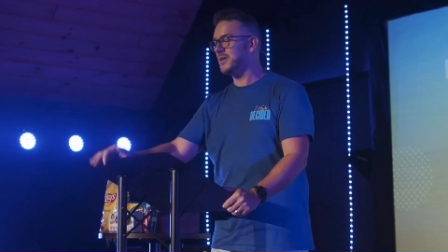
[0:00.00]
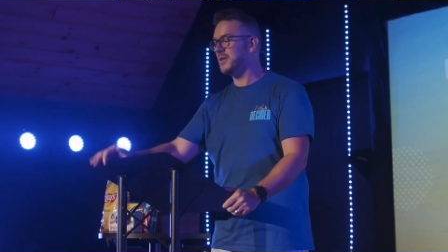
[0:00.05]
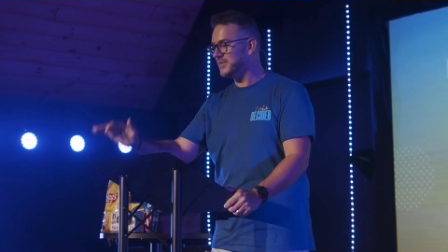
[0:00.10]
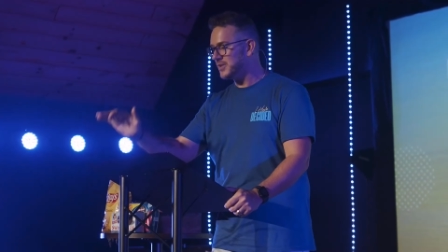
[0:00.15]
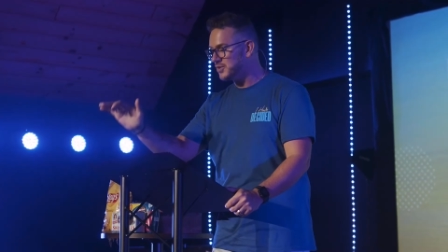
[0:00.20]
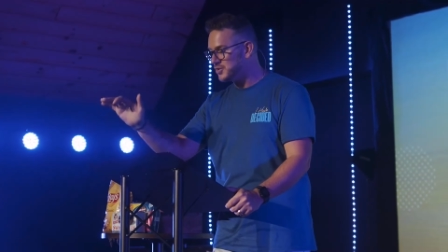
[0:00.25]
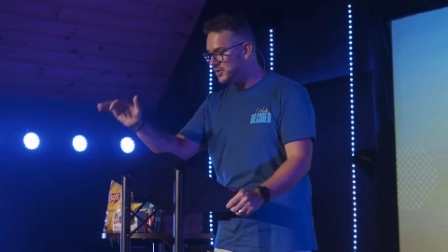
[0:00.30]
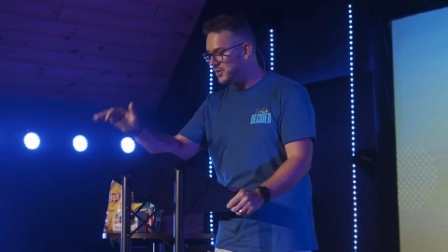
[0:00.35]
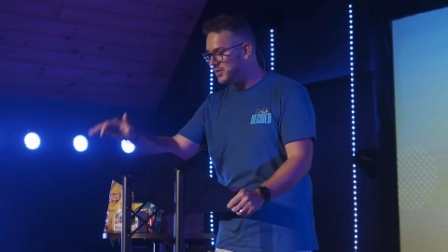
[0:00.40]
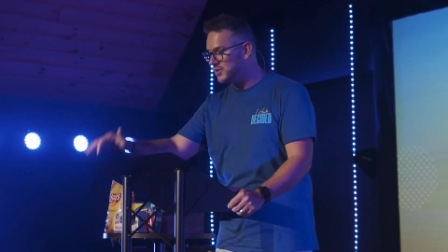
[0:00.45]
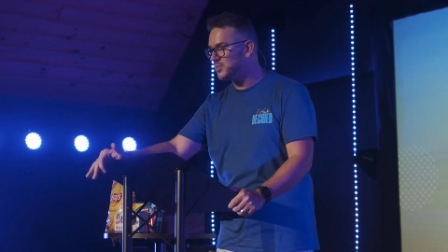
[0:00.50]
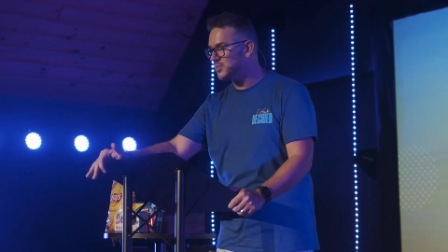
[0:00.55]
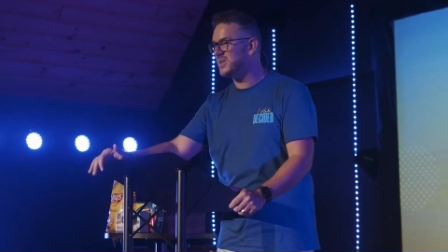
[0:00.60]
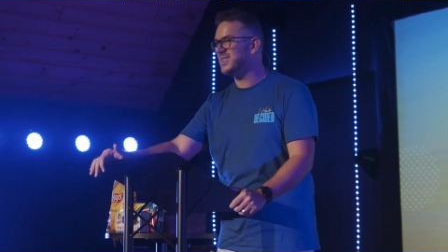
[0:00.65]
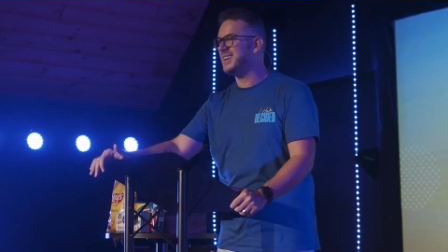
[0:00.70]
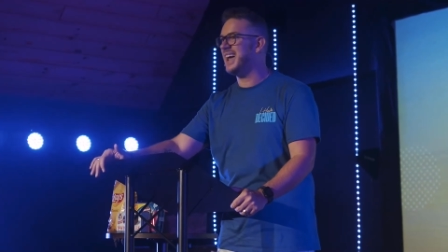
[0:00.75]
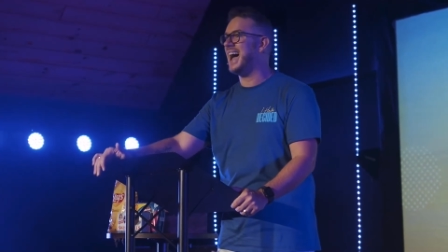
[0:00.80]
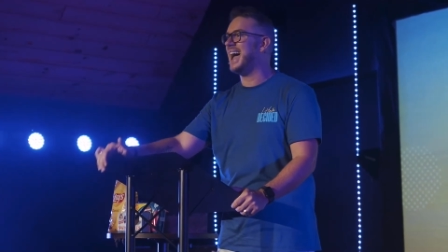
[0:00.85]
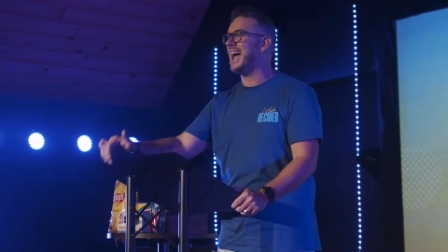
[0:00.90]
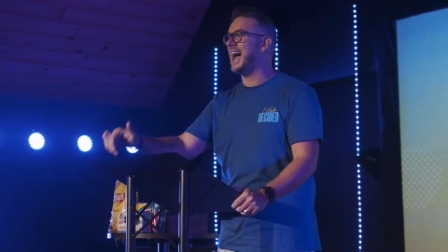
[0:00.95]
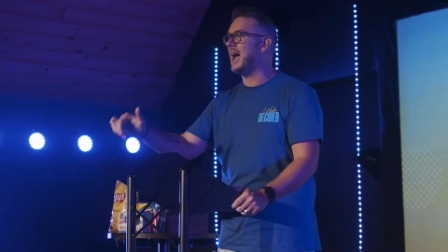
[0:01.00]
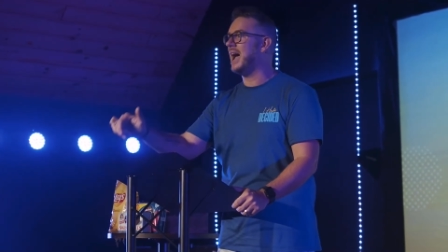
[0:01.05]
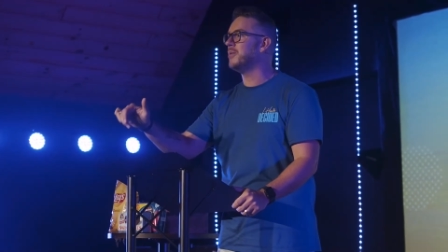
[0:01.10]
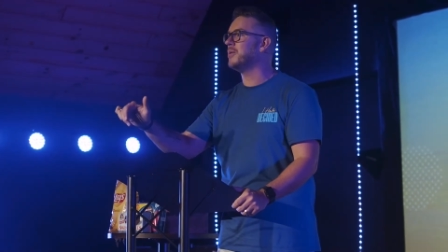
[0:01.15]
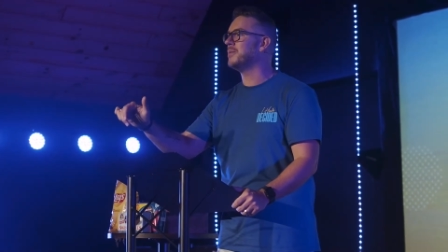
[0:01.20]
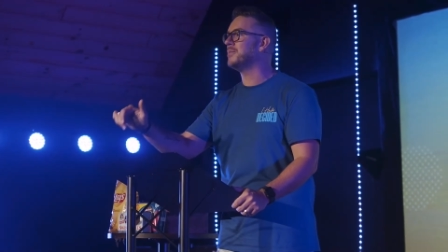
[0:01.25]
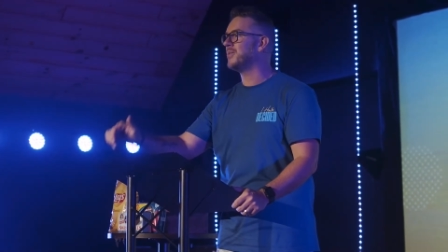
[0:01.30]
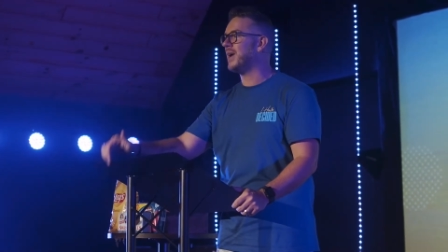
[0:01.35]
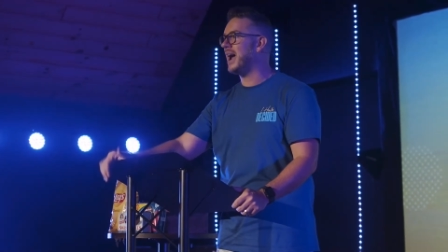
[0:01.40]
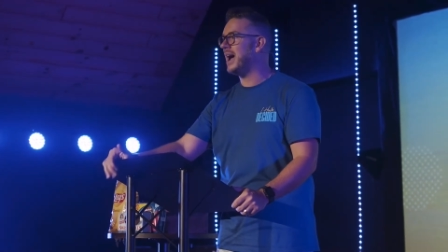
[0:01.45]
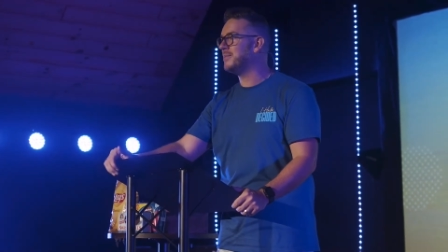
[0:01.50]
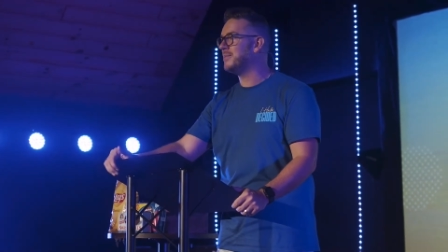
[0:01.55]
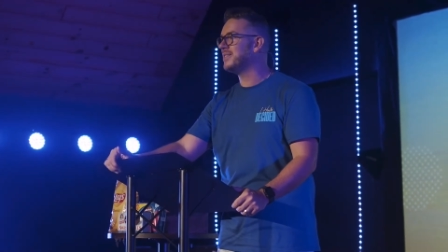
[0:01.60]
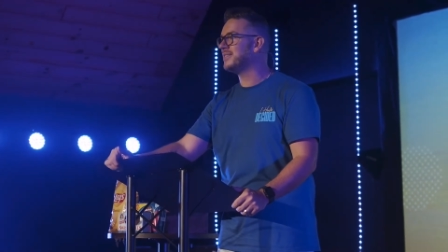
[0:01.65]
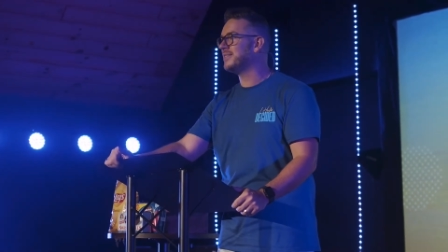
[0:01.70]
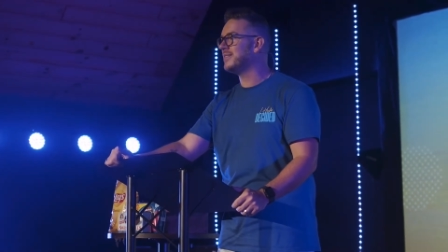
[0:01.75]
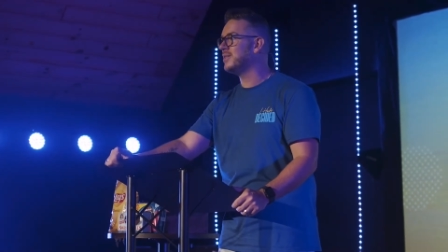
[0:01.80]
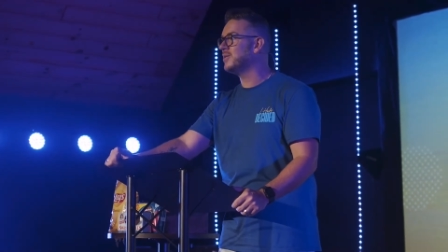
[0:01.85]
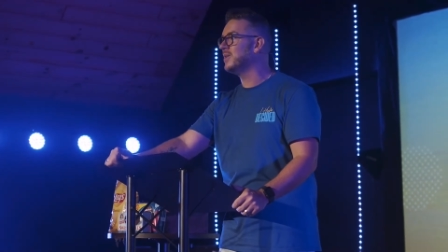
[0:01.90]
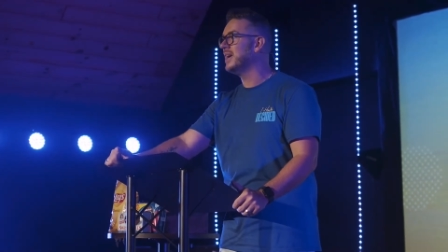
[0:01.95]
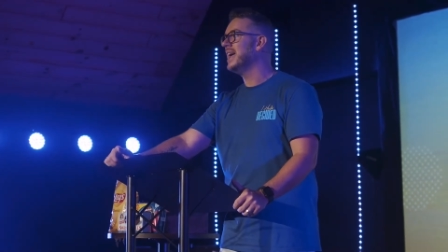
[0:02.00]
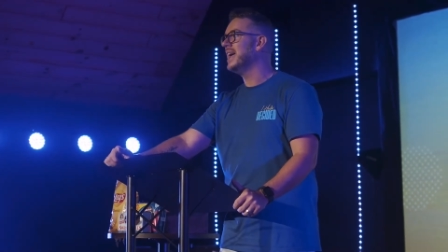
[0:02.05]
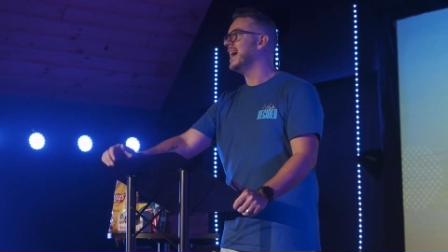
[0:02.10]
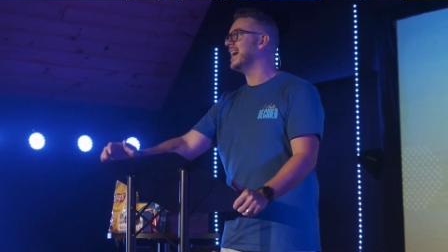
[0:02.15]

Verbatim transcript: If the church would die, I would promise you